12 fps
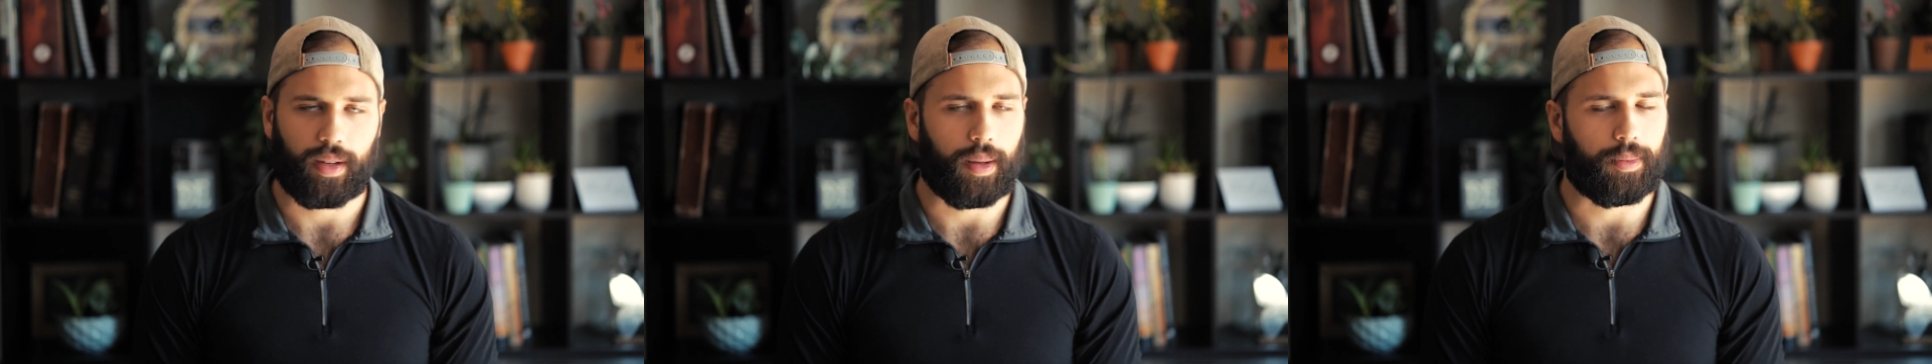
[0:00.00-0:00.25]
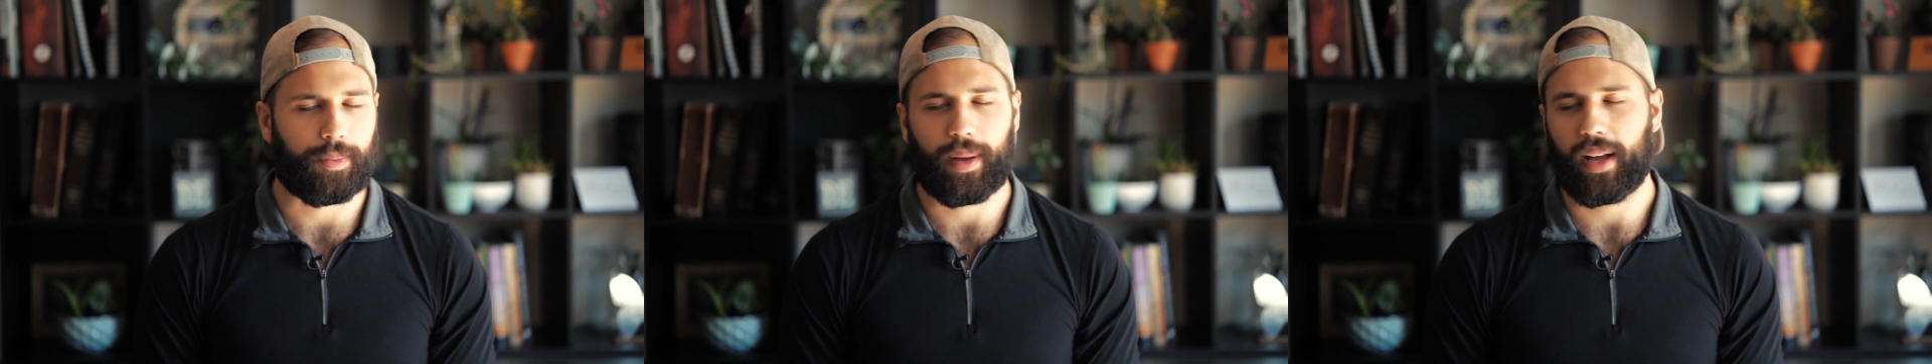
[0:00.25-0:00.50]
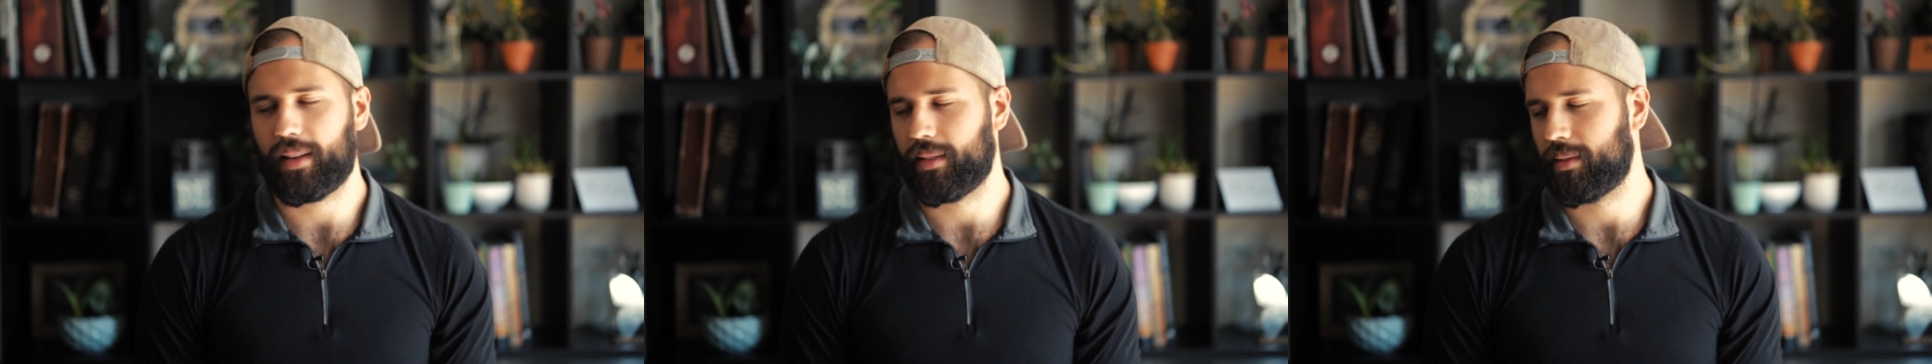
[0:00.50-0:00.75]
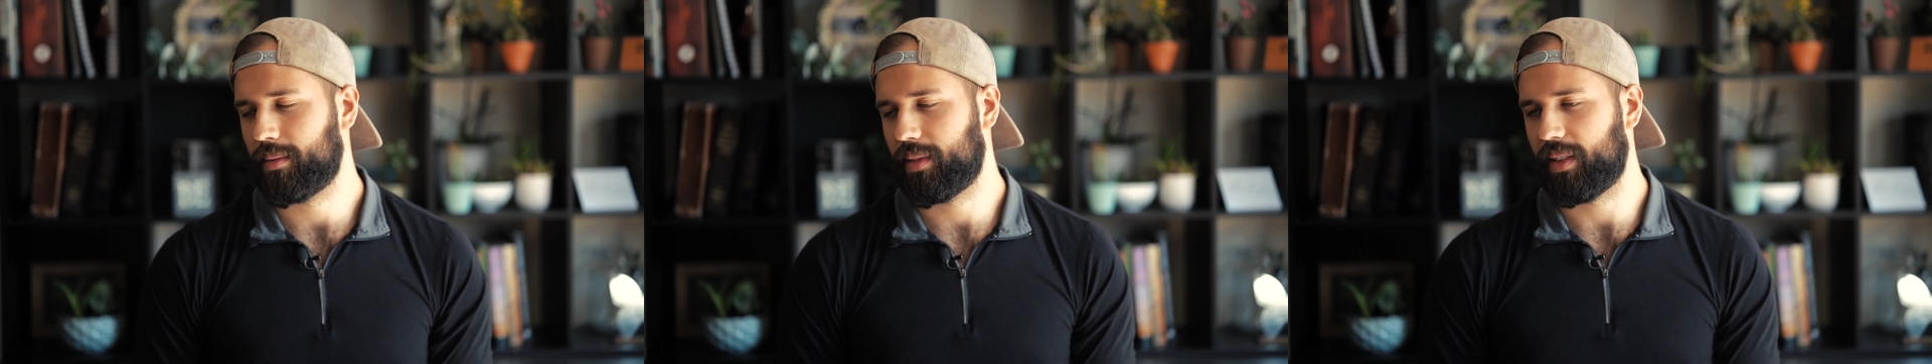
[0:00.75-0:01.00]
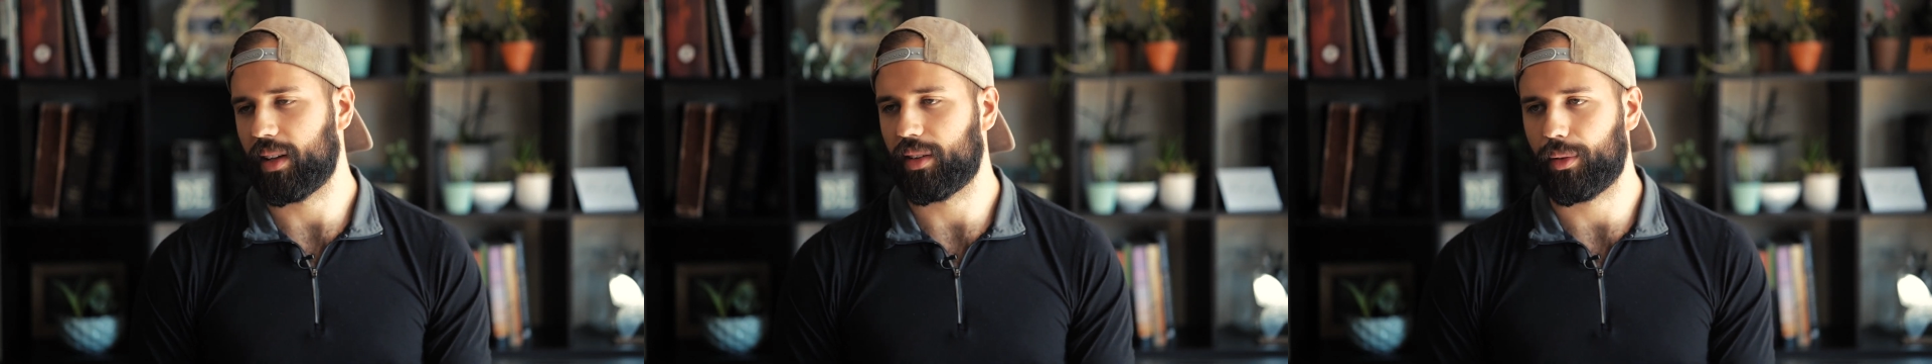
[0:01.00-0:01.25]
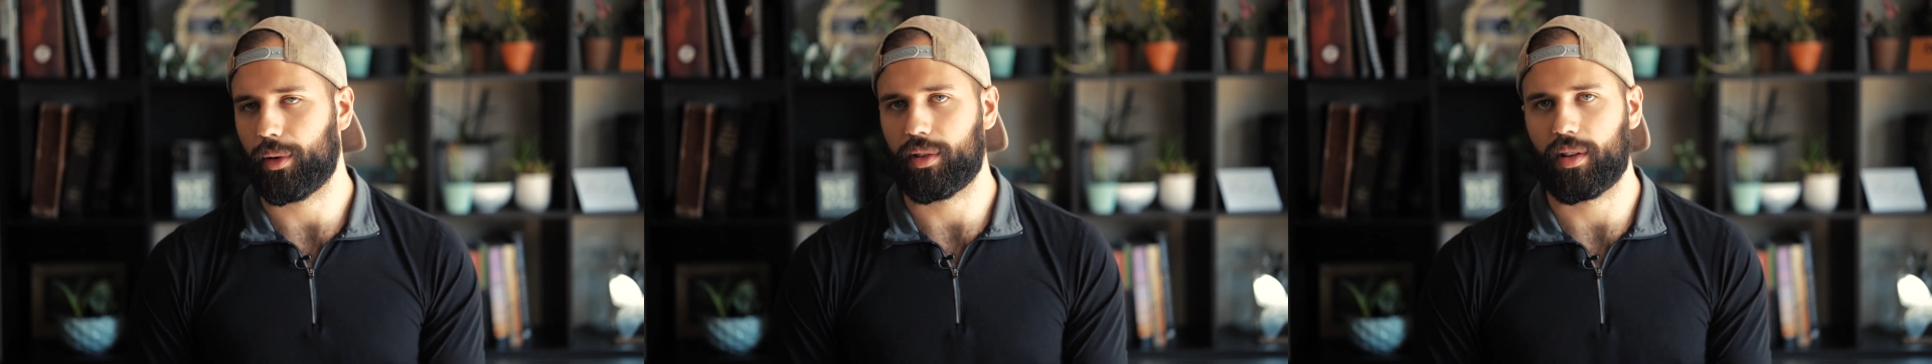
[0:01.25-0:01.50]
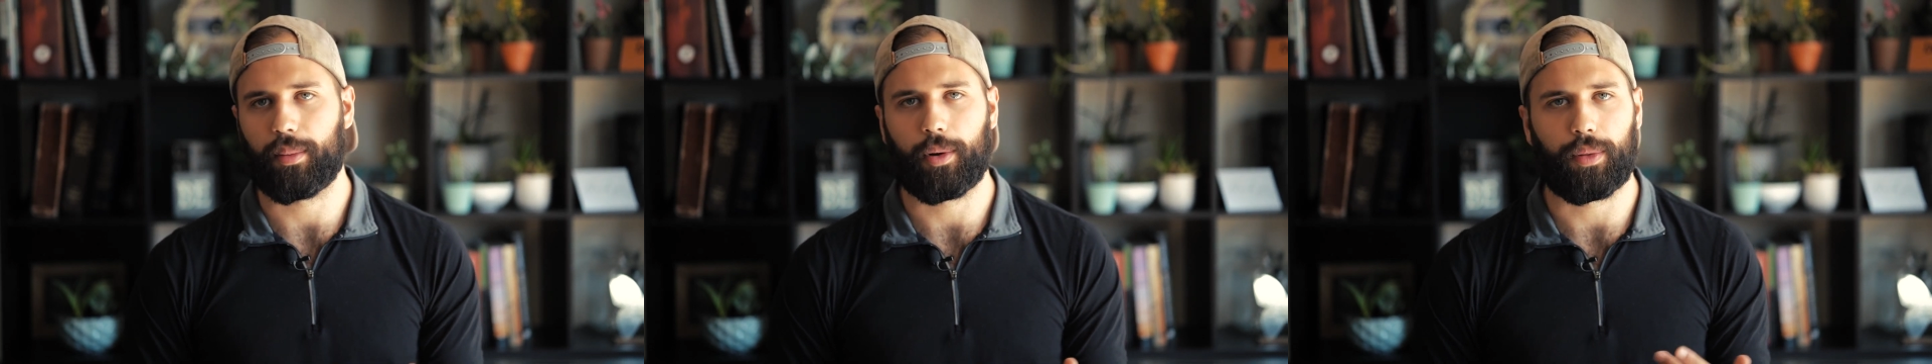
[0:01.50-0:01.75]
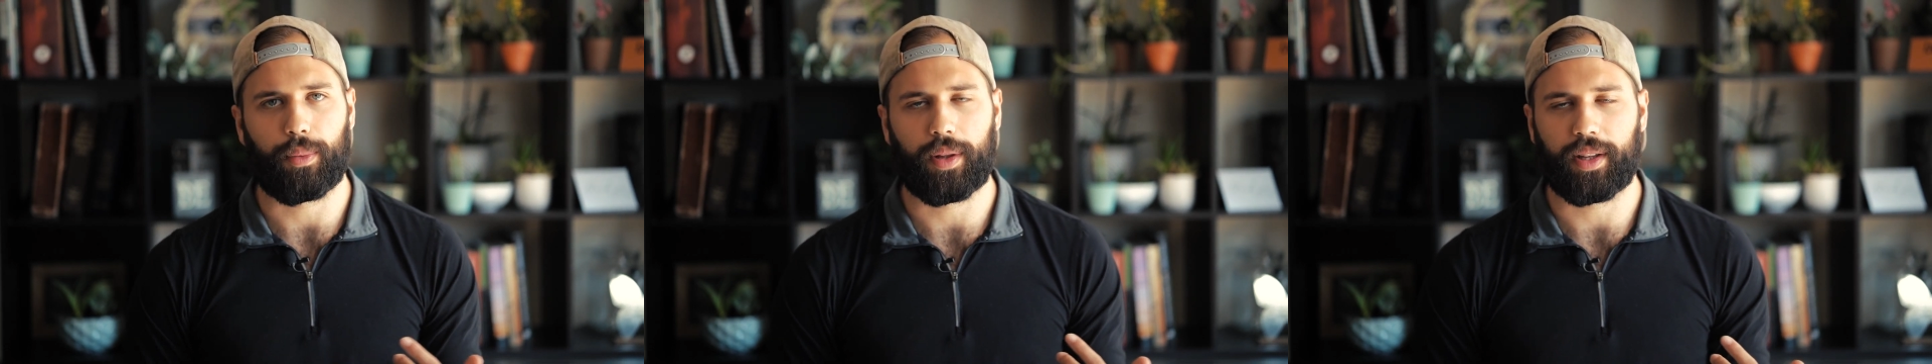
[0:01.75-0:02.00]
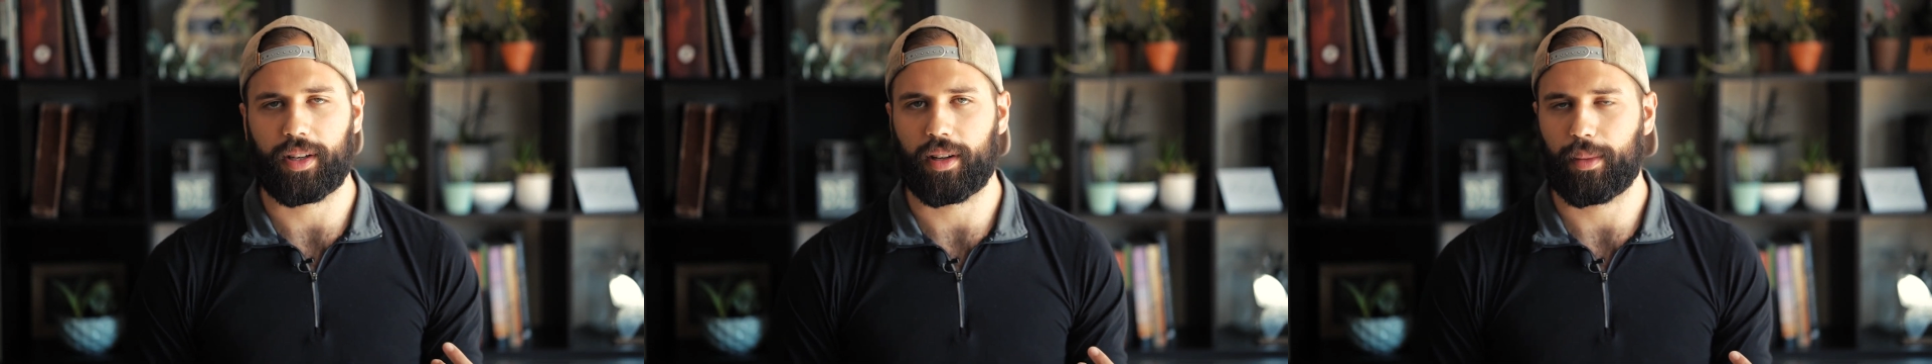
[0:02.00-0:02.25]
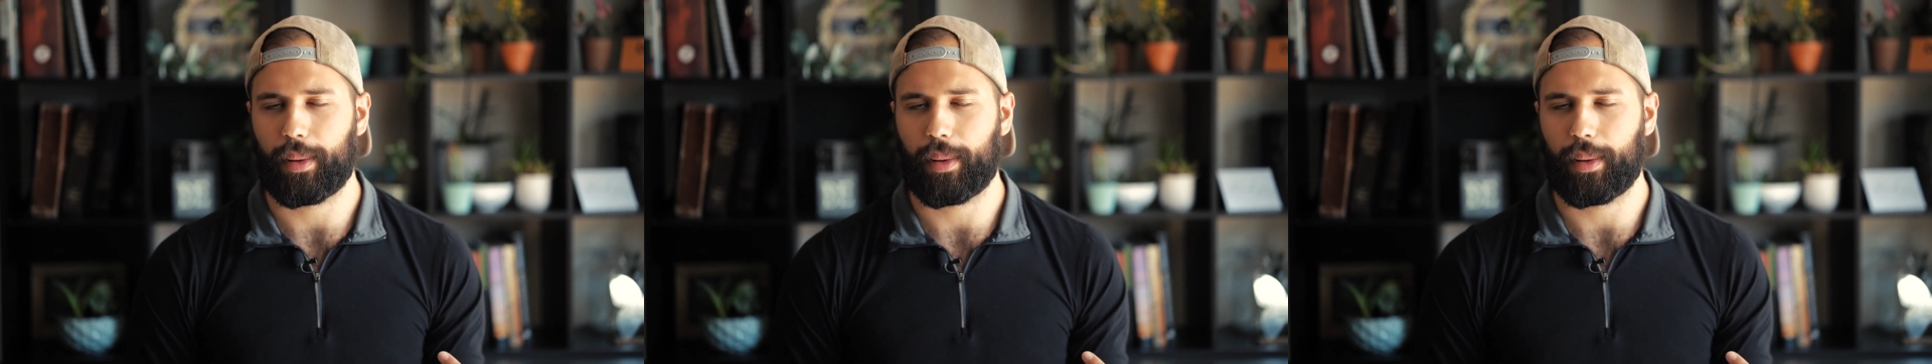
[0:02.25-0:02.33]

HubSpot, Salesforce, they're both really good